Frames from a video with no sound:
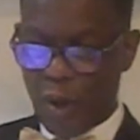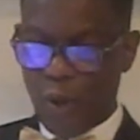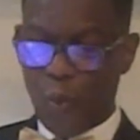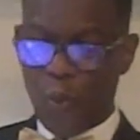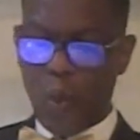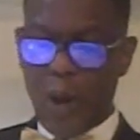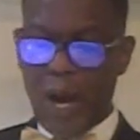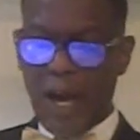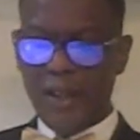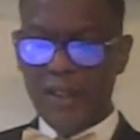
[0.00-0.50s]

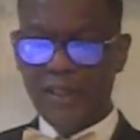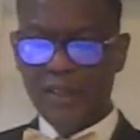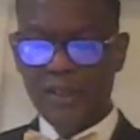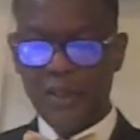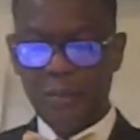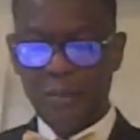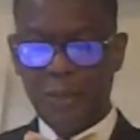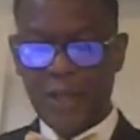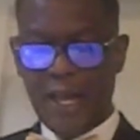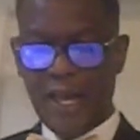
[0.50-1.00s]
why is
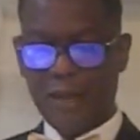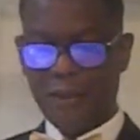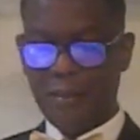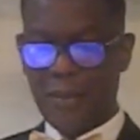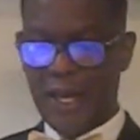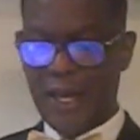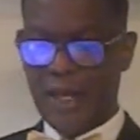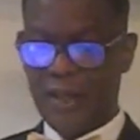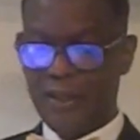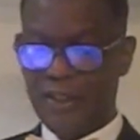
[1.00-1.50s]
the black
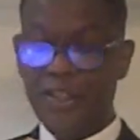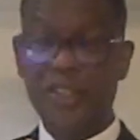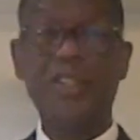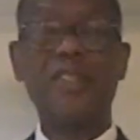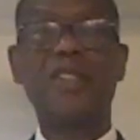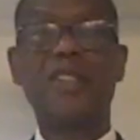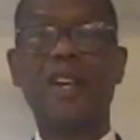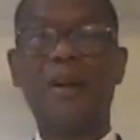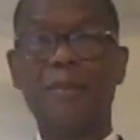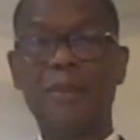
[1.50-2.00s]
man
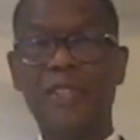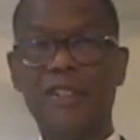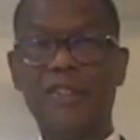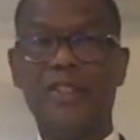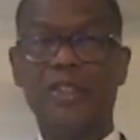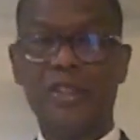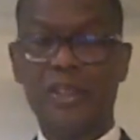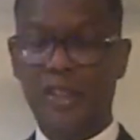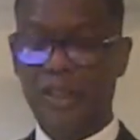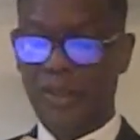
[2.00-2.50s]
just coming
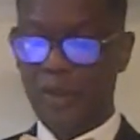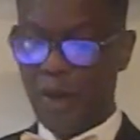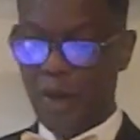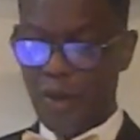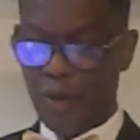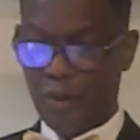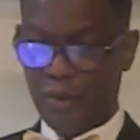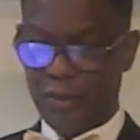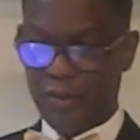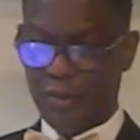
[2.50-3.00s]
into his
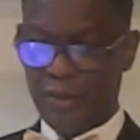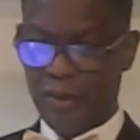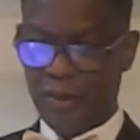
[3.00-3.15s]
own?